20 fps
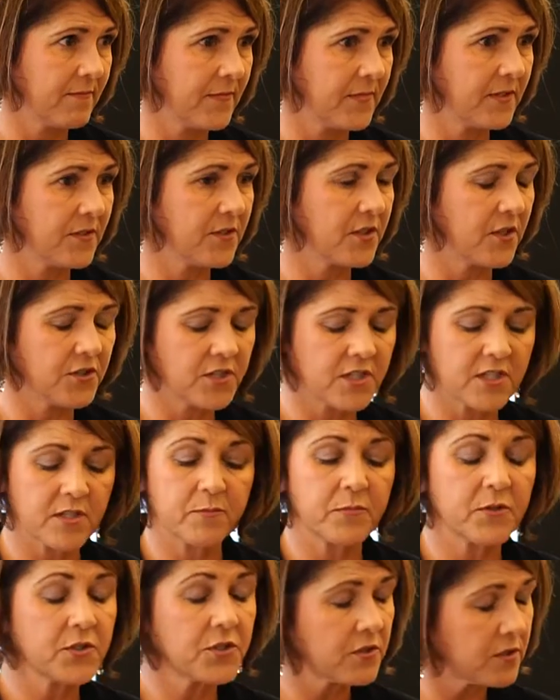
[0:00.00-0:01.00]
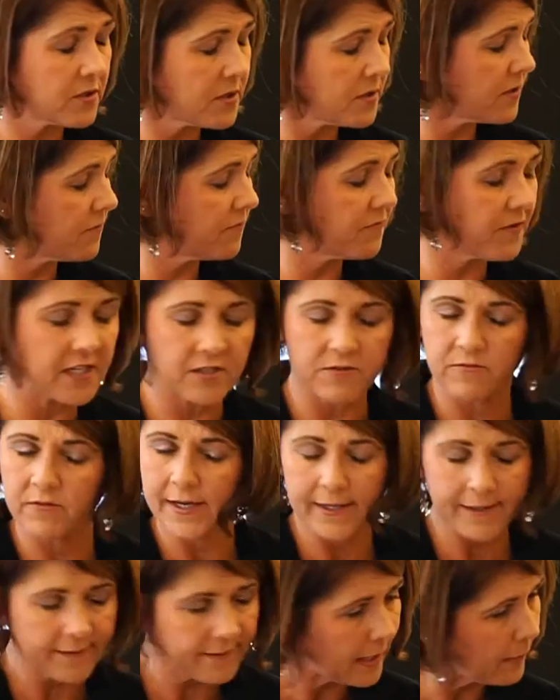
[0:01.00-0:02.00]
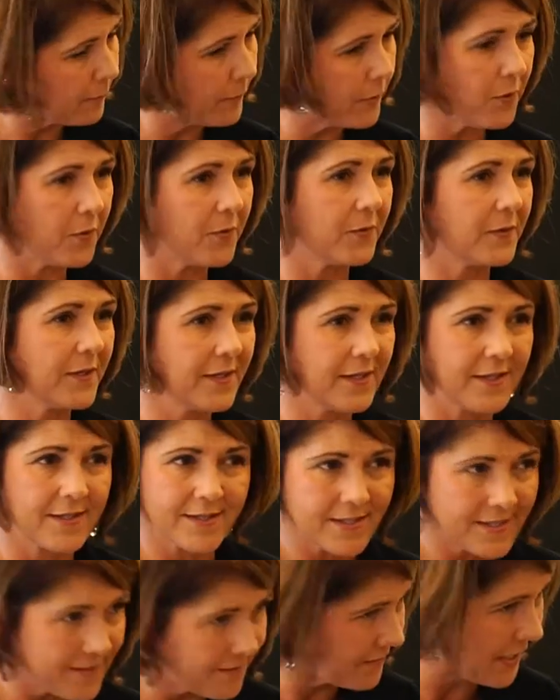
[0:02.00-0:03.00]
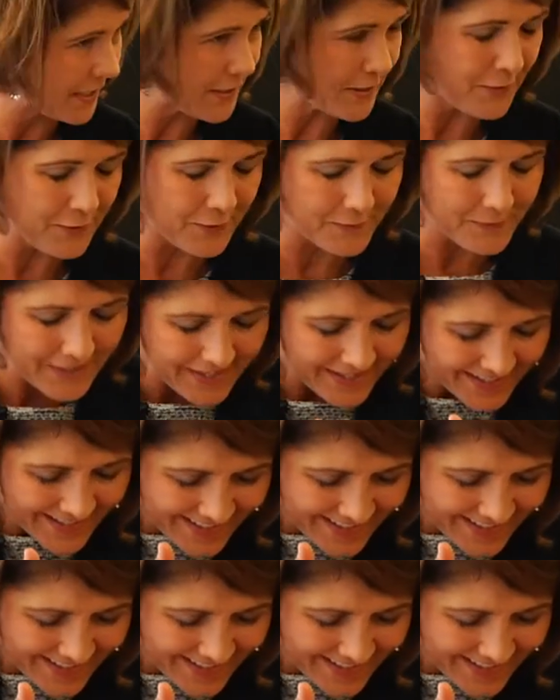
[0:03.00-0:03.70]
And so she said, put your face right in that bowl and sniff that soup.